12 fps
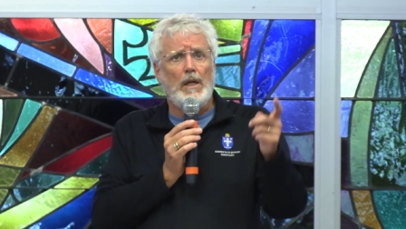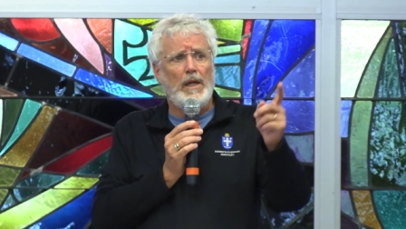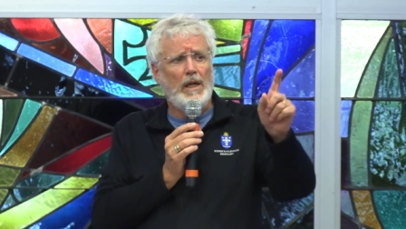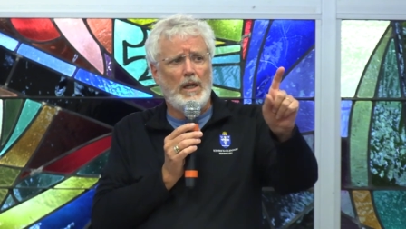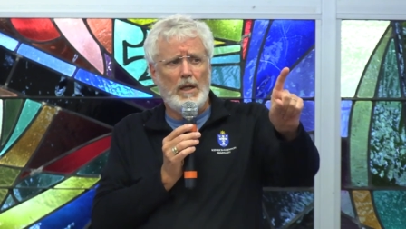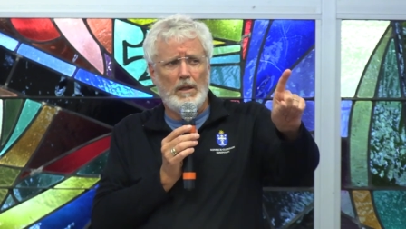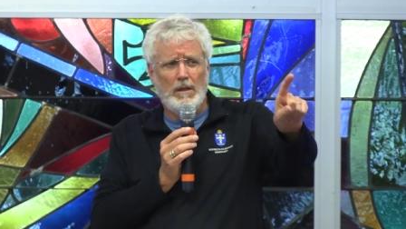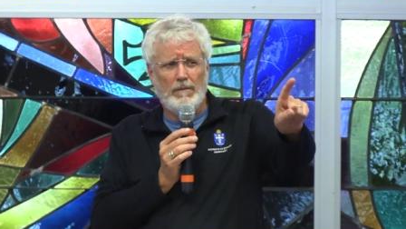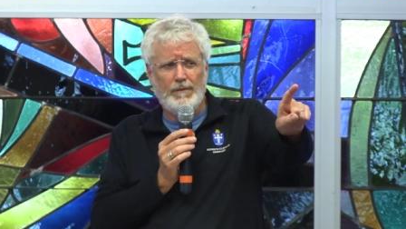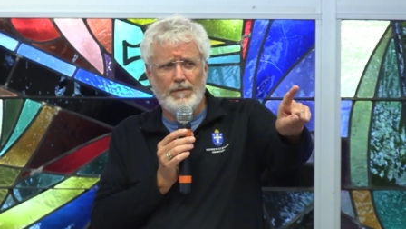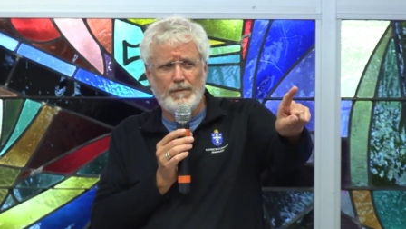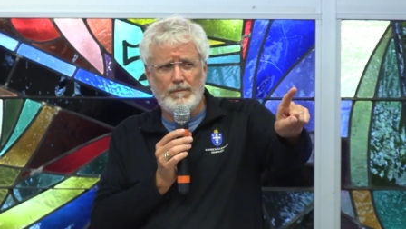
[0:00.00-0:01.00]
And the,
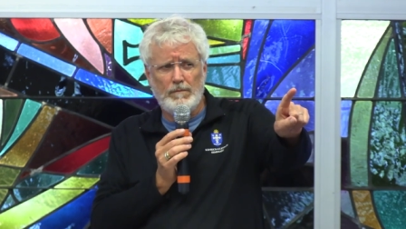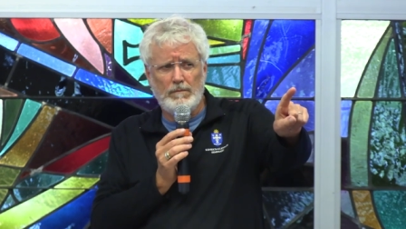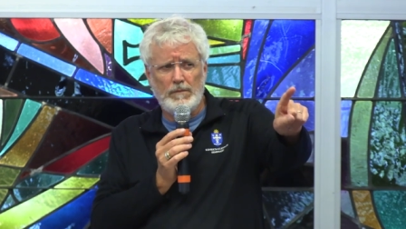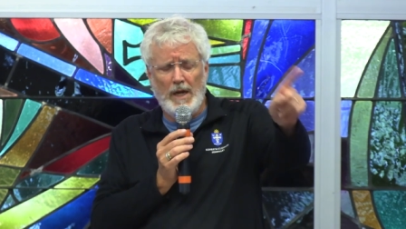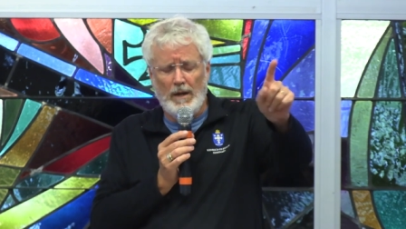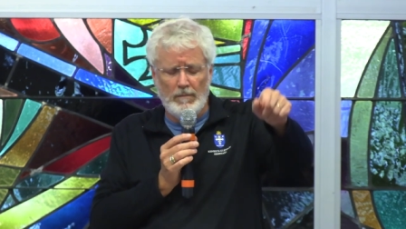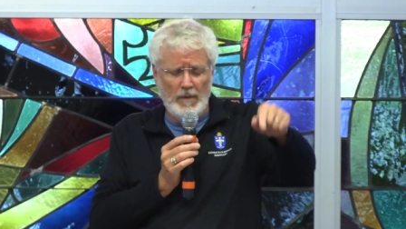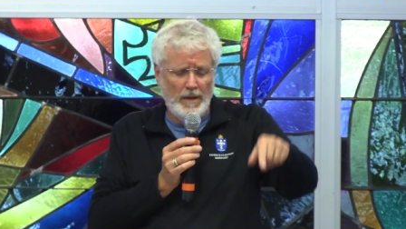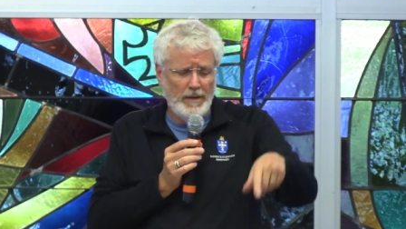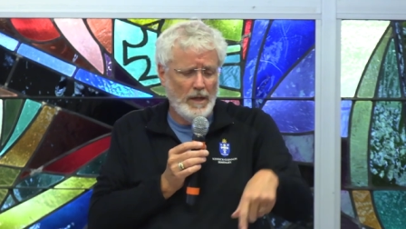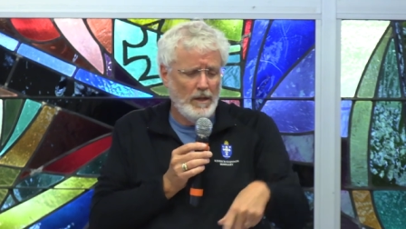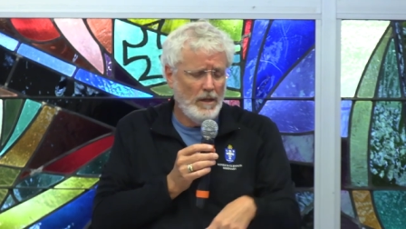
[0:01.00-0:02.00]
yeah,
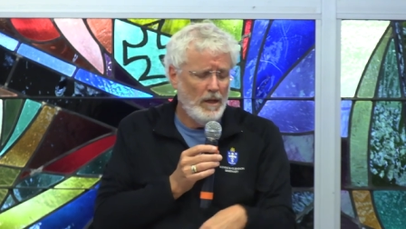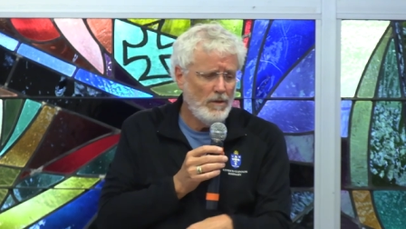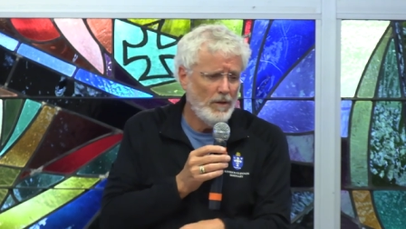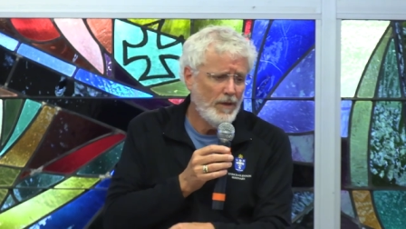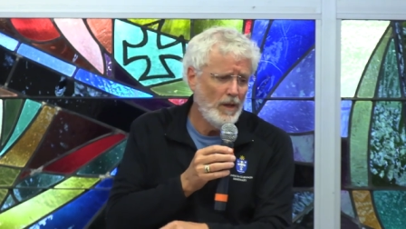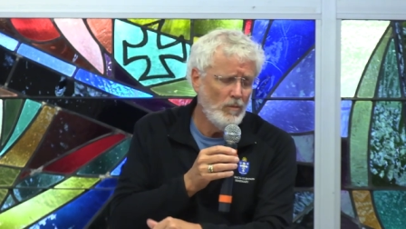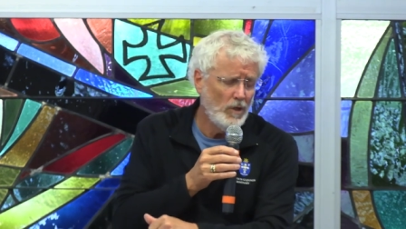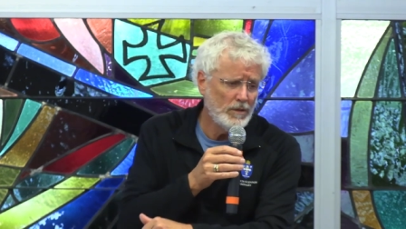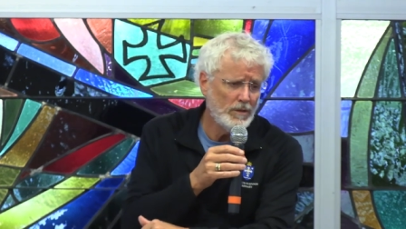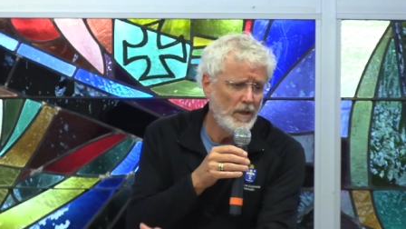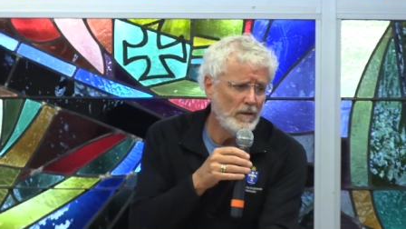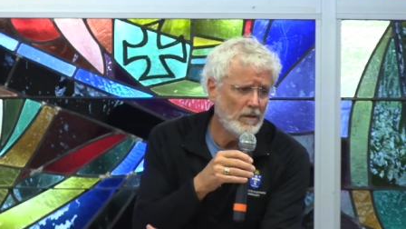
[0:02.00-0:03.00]
and the, the other thing
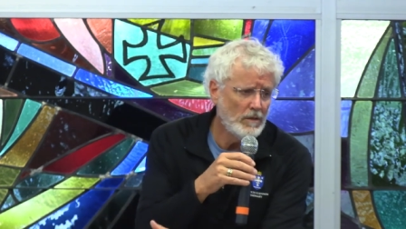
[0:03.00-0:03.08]
was that